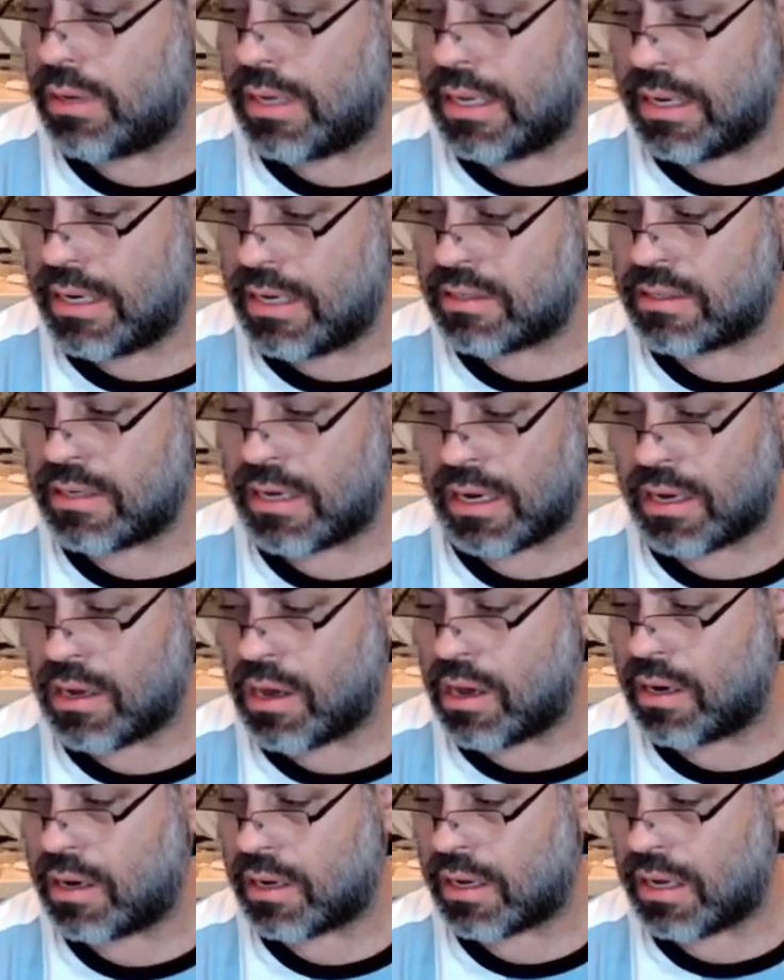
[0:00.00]
It is an
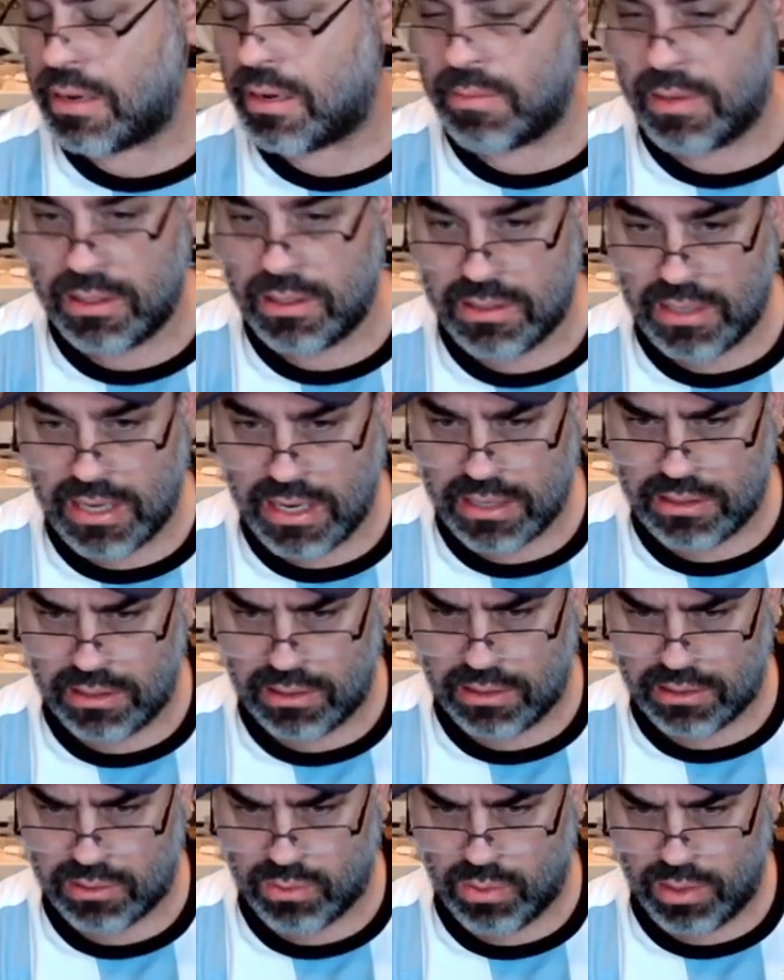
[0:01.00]
iconic image. He actually
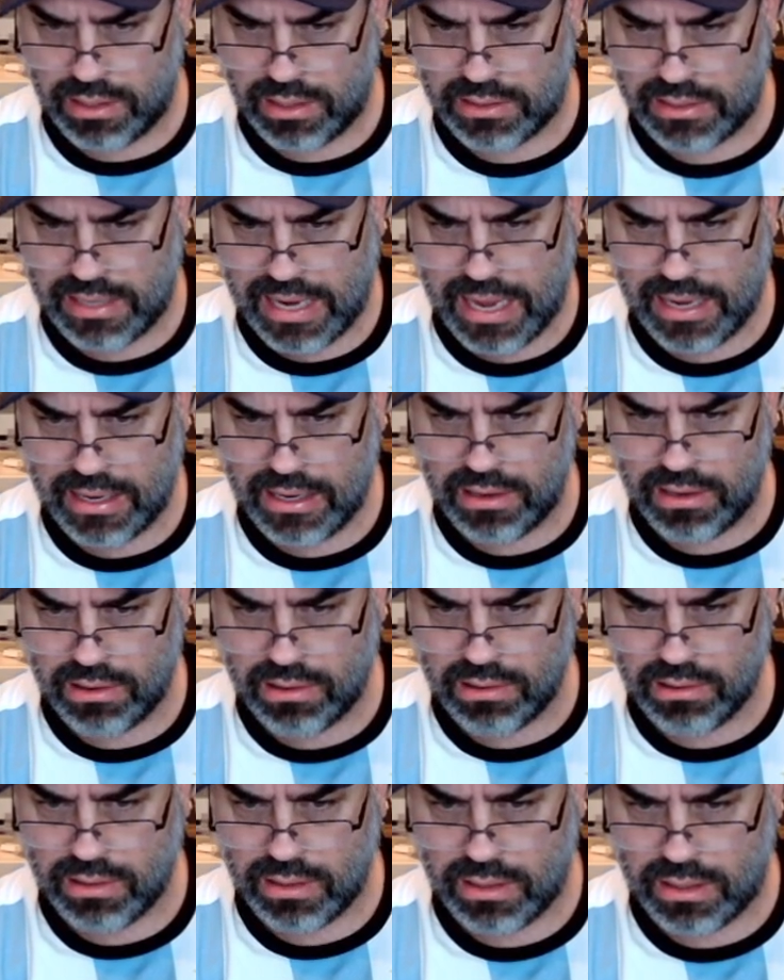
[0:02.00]
looks quite sad
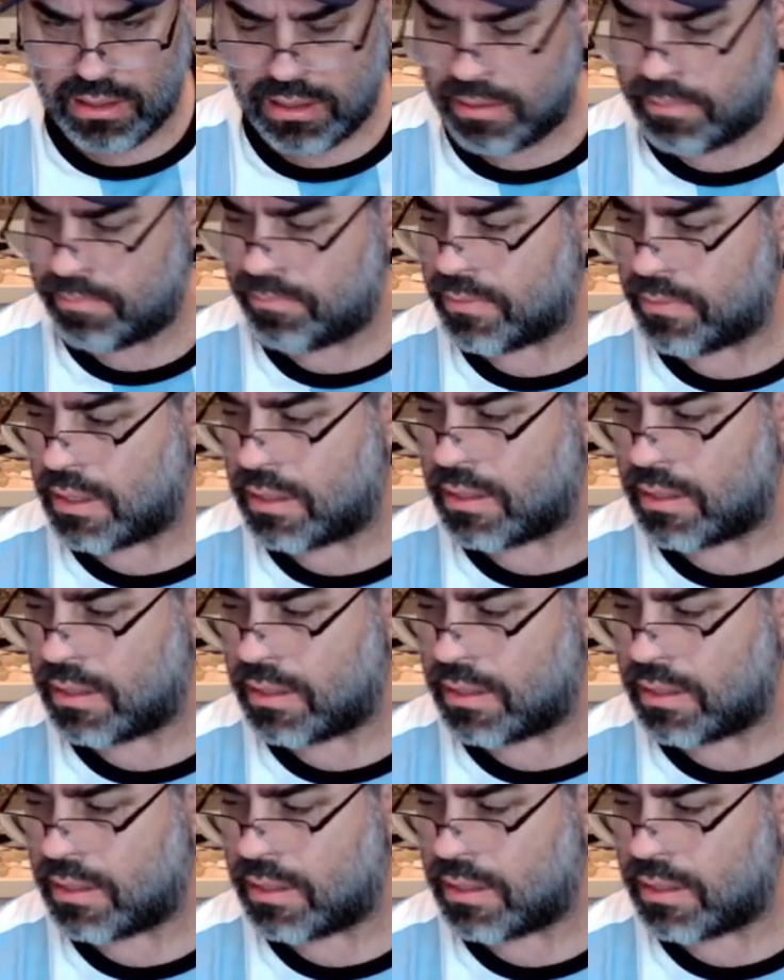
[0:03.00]
here, at